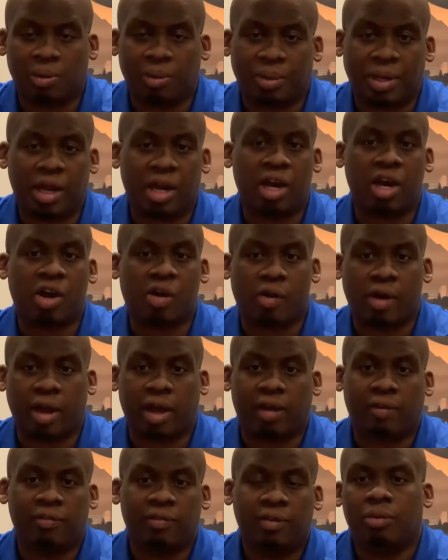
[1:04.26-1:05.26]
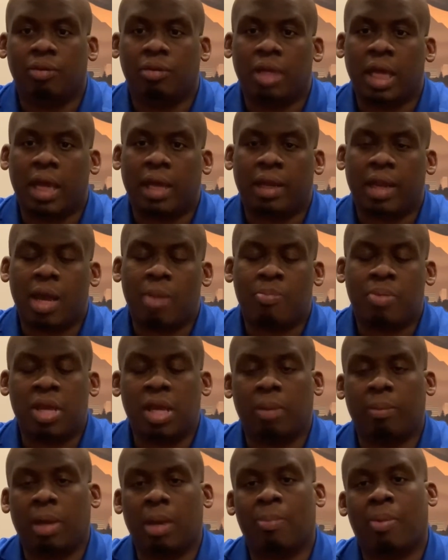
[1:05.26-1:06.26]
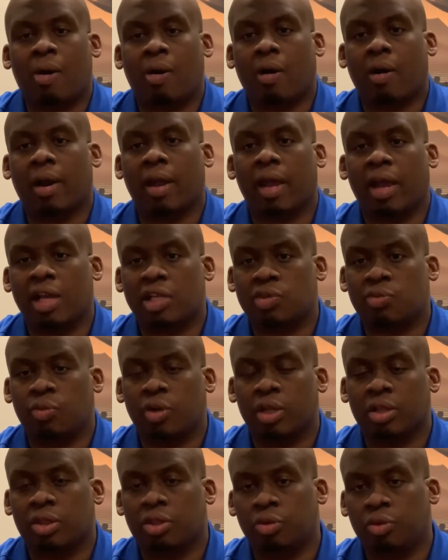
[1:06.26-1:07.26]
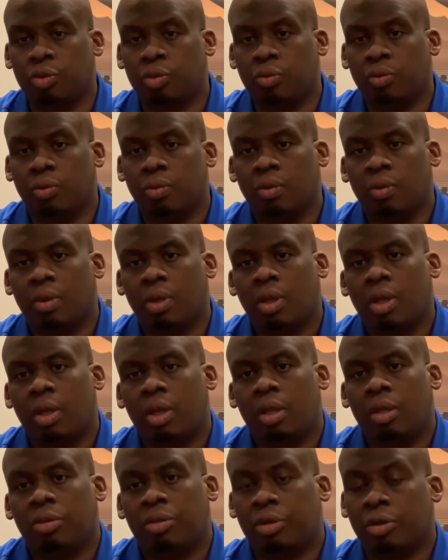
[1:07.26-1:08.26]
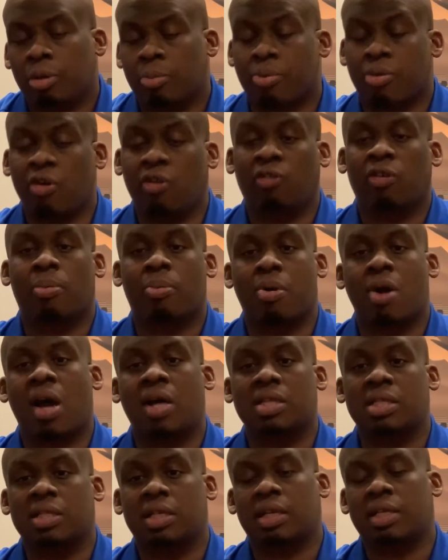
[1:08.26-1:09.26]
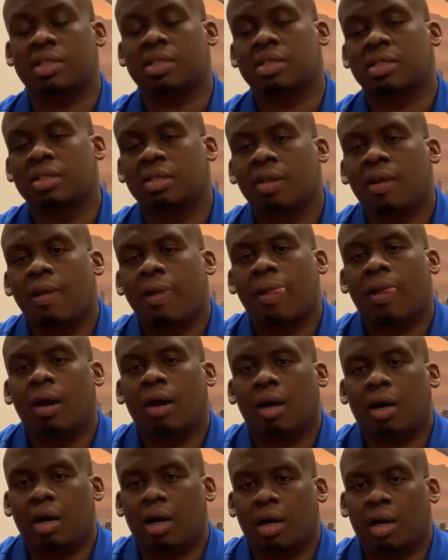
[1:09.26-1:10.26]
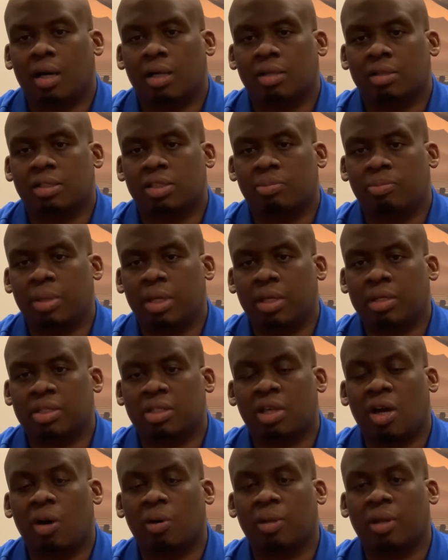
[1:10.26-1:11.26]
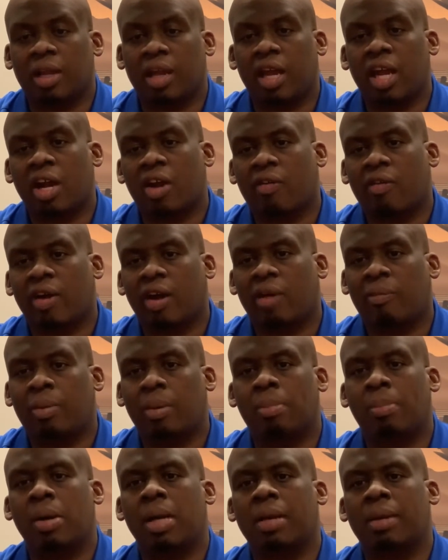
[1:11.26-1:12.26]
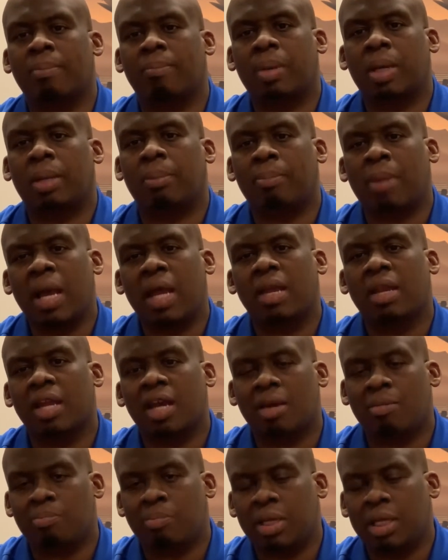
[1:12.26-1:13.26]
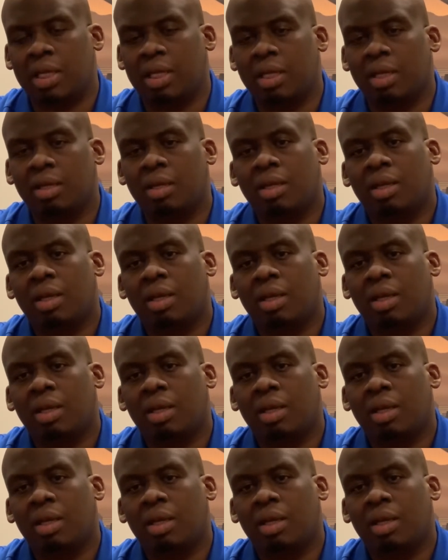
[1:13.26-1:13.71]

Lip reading: on the aircraft, and that PMA part has went through the approval process to be installed in the aircraft, but might not be